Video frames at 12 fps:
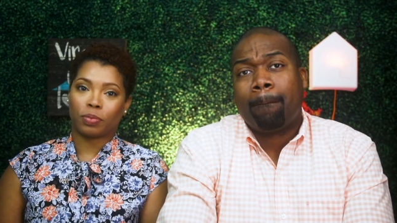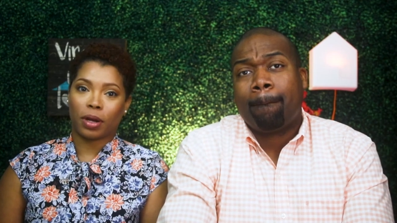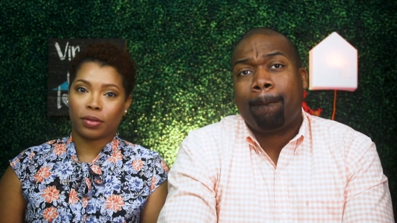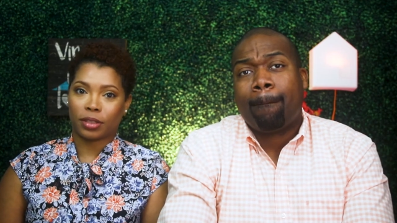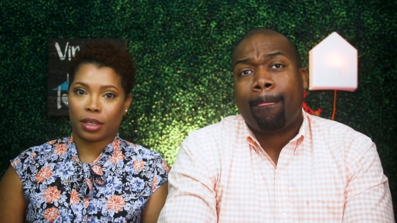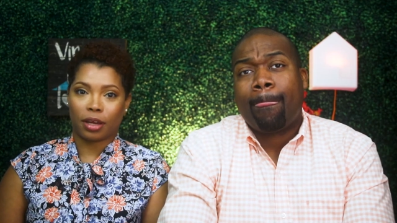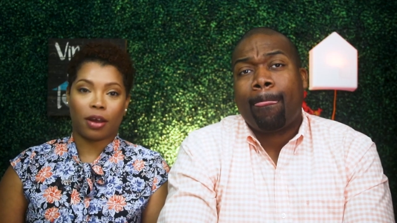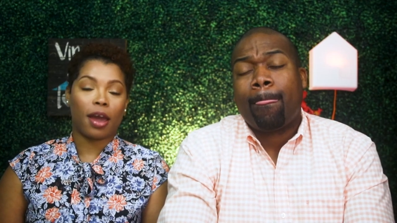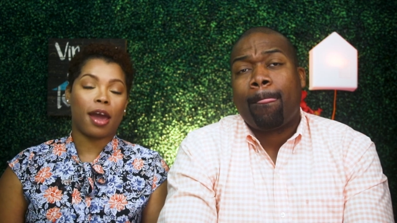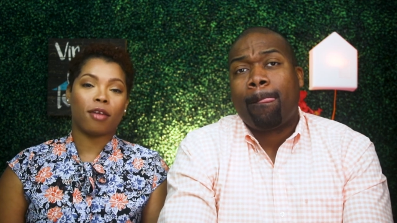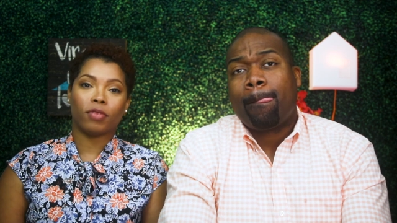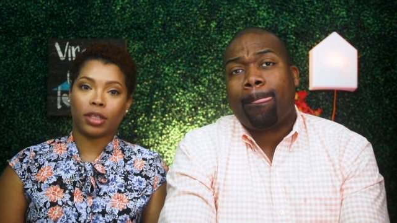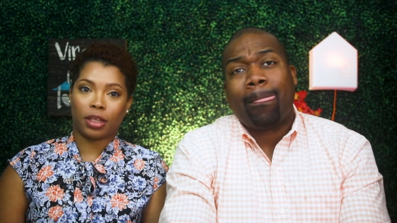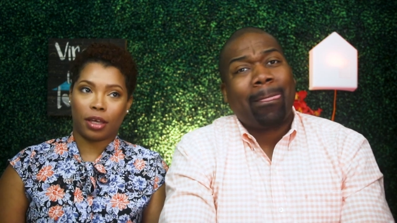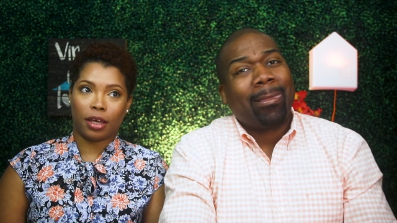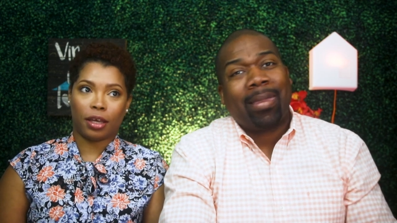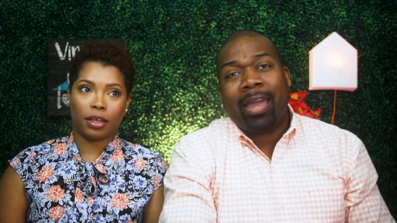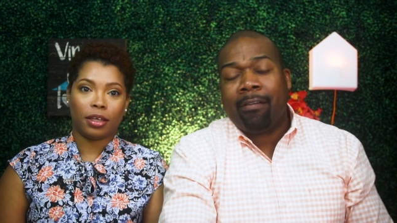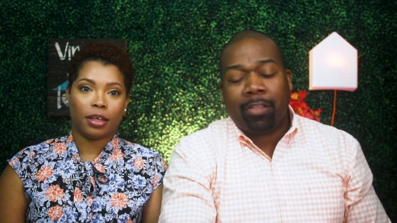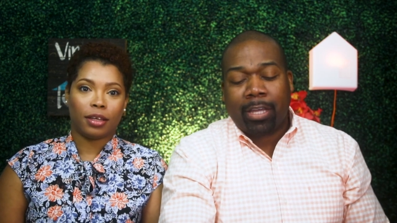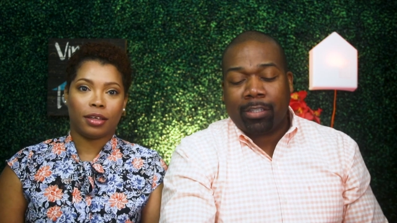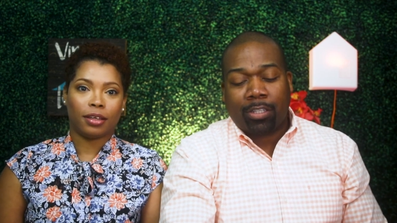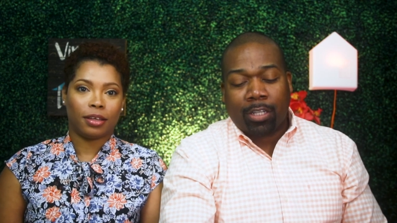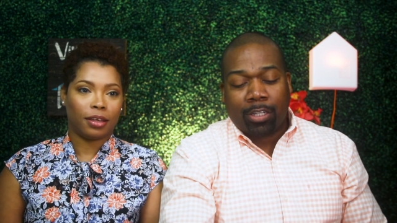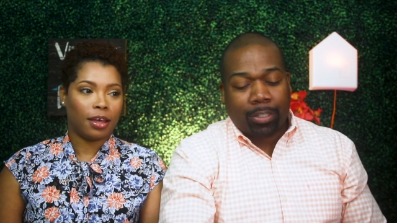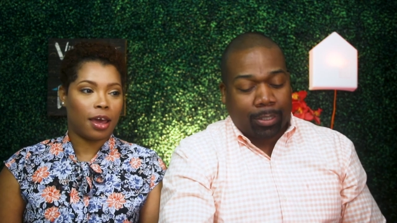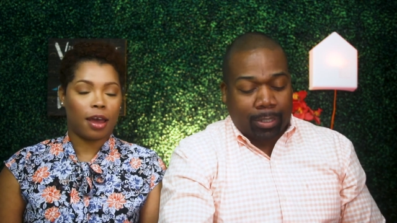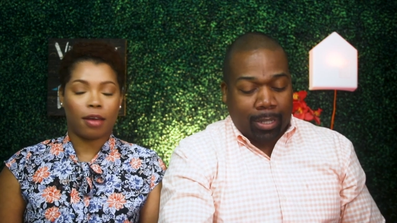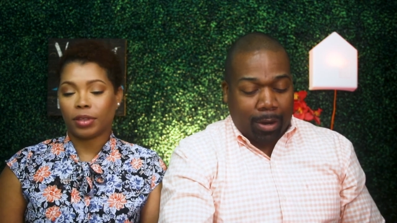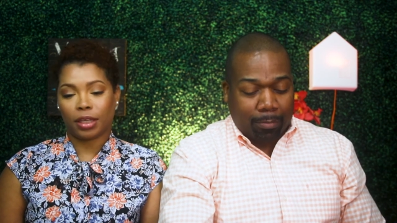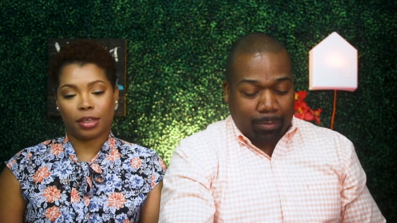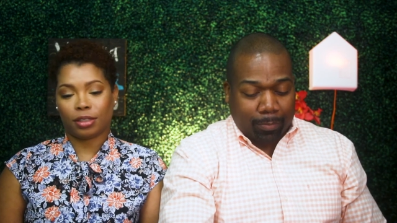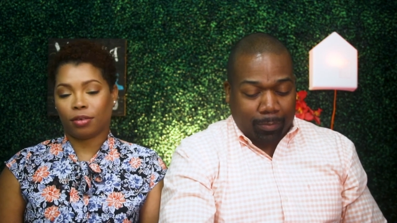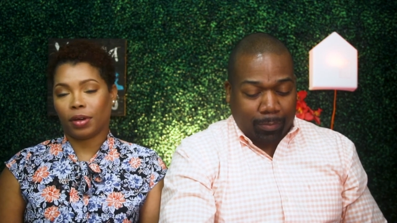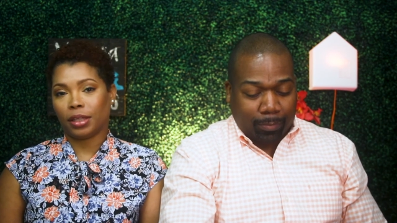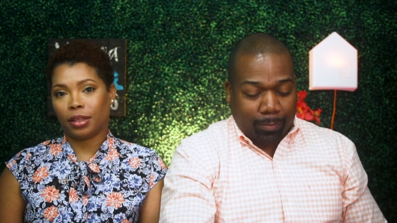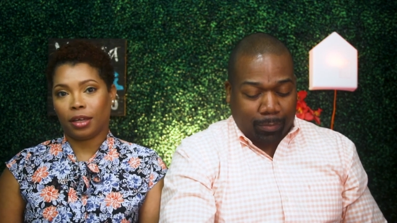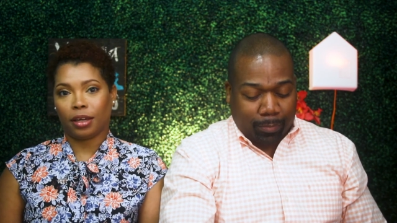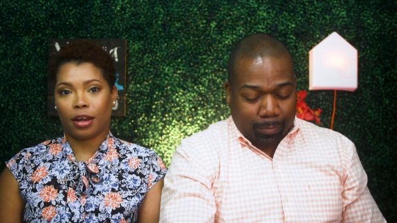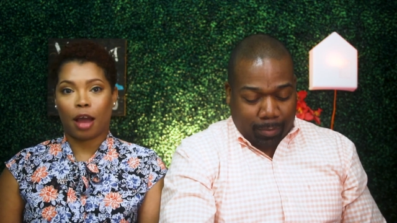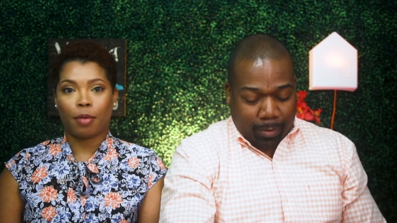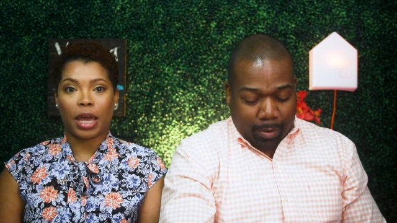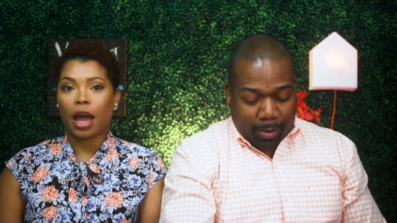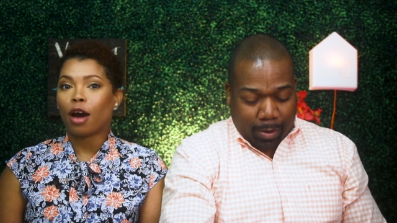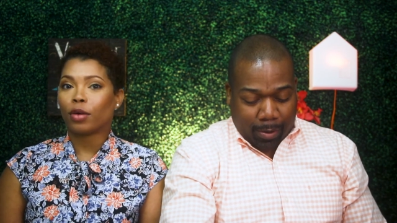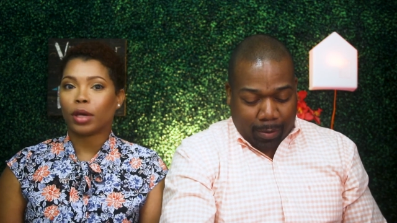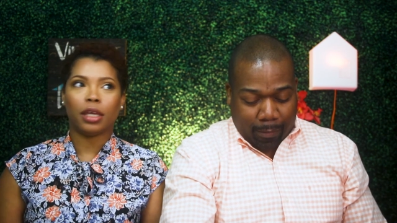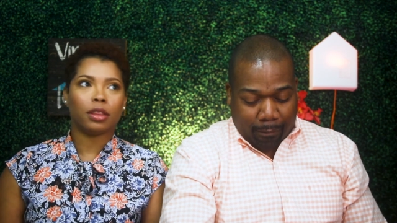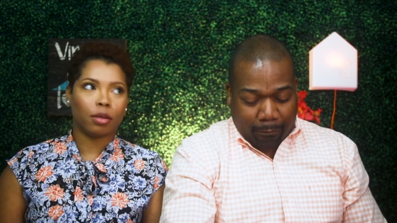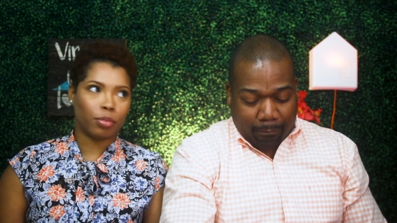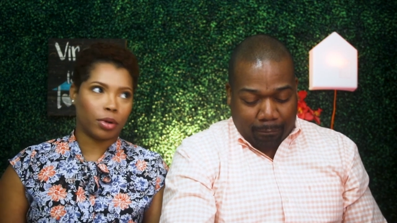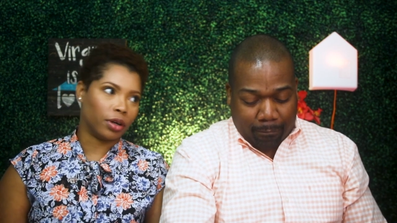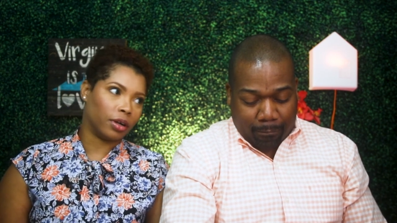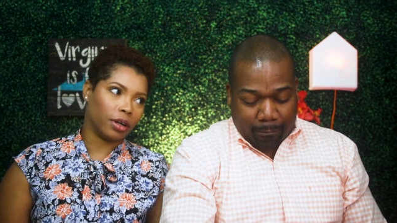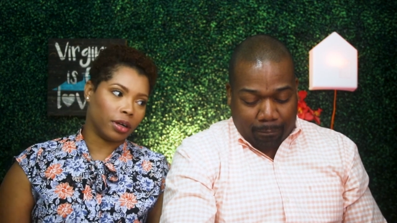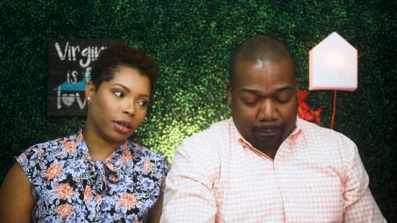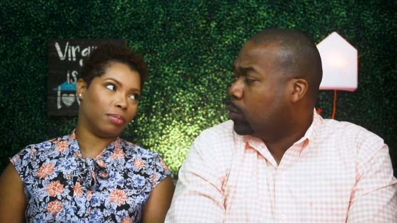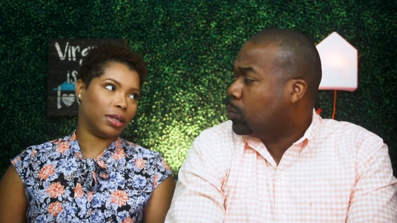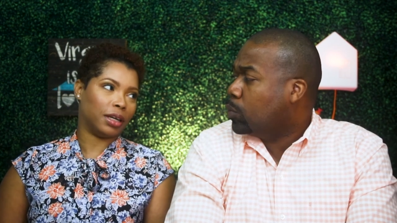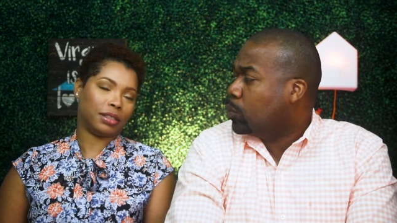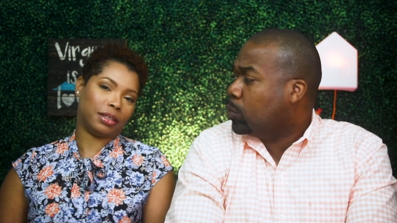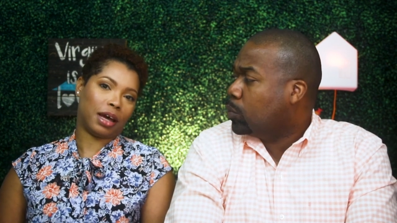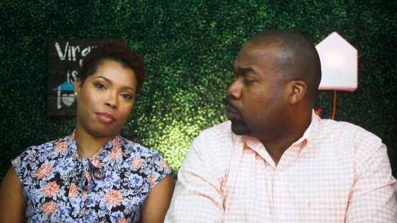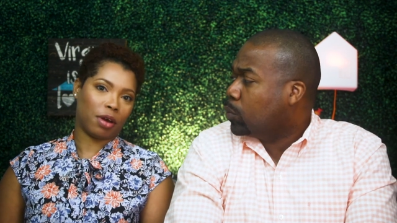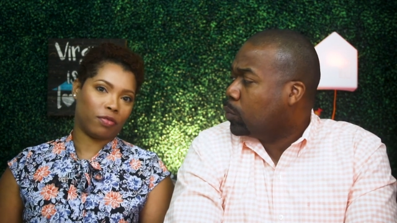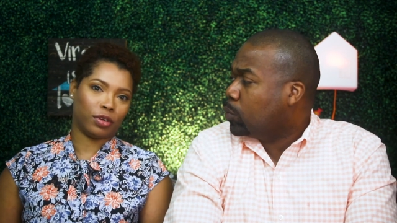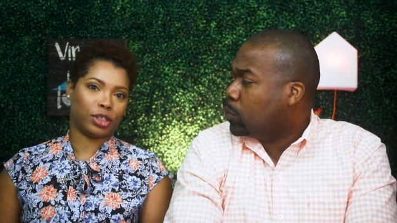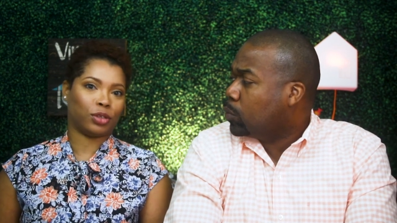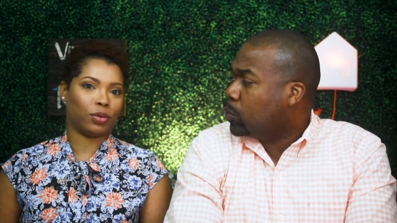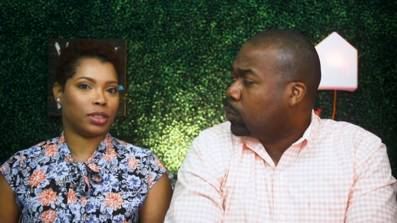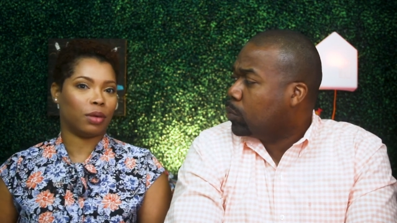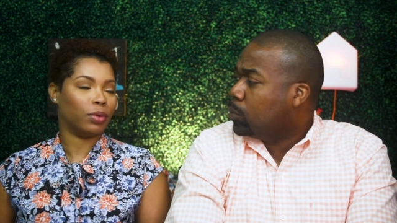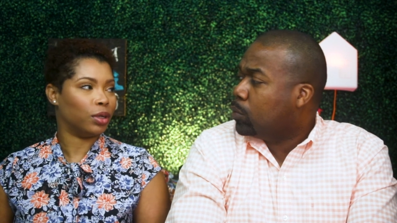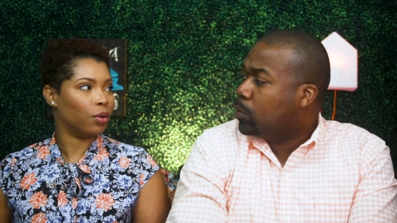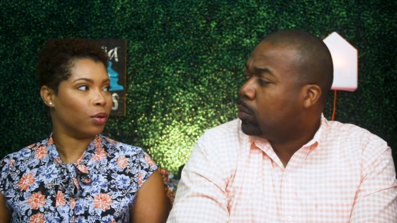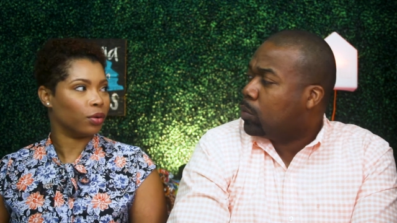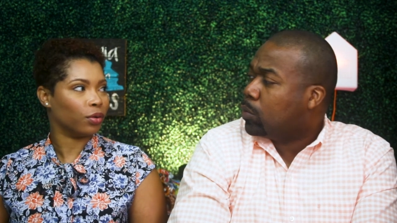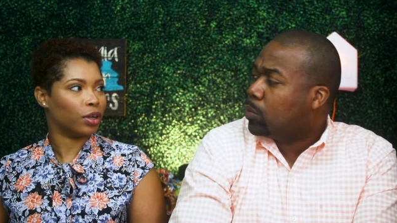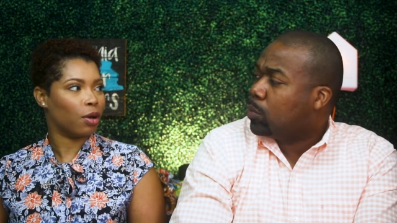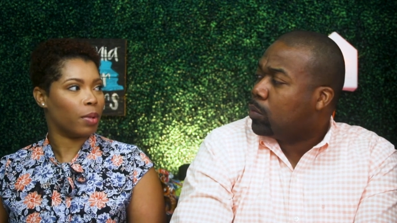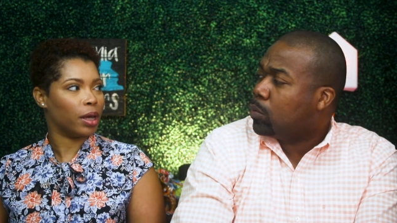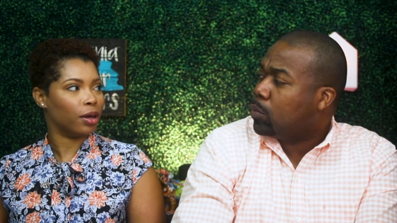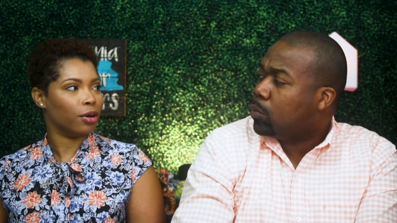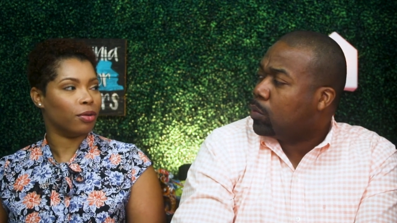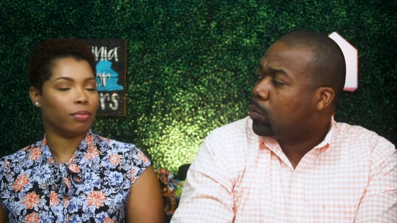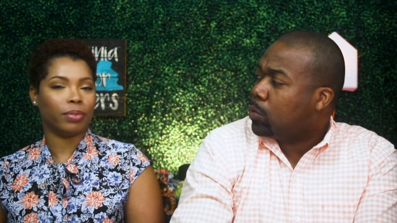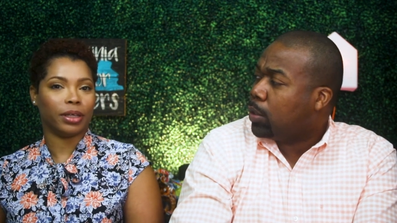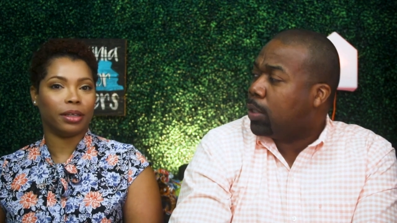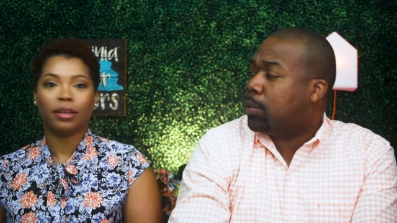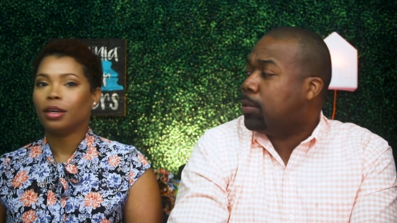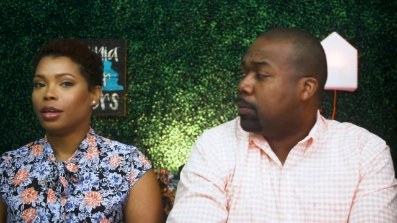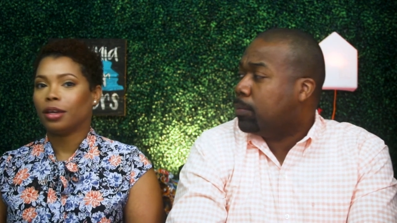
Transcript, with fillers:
Speaker 1: sprouts there. Everything's
Speaker 2: delicious.
Speaker 1: Everything is great there. I mean, I'll eat the burger, but it's not my first choice. I wouldn't order it on my own. But yes,